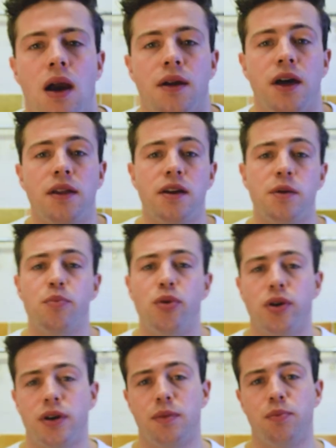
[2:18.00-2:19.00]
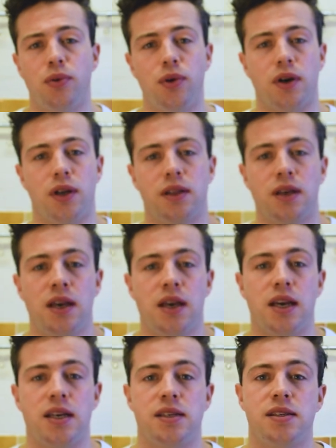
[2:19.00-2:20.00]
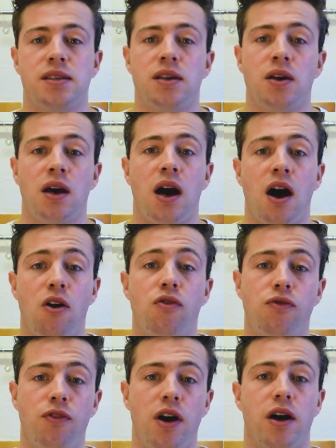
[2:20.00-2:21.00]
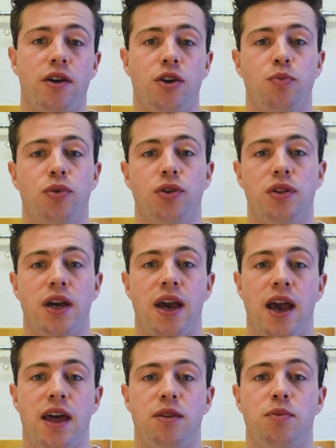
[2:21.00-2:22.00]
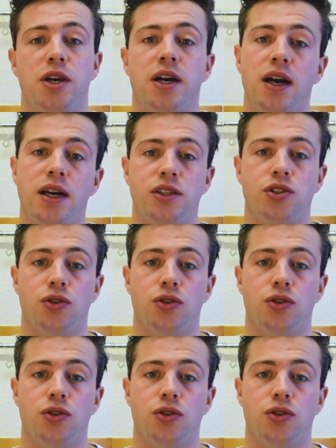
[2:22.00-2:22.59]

Another important point is how far you put the hand behind